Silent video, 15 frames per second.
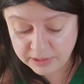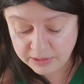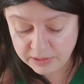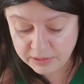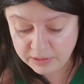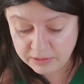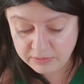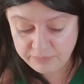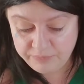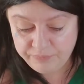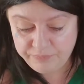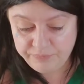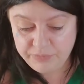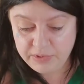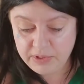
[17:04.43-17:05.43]

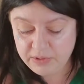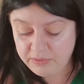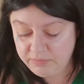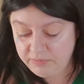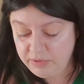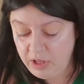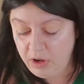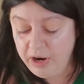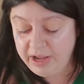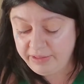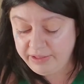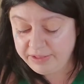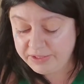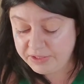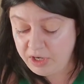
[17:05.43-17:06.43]
All right,
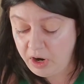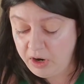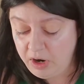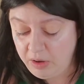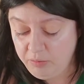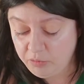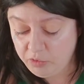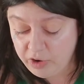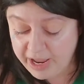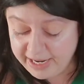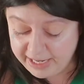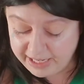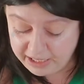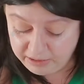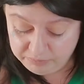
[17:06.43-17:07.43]
let's start. I'm
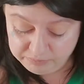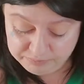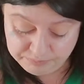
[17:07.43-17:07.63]
ready.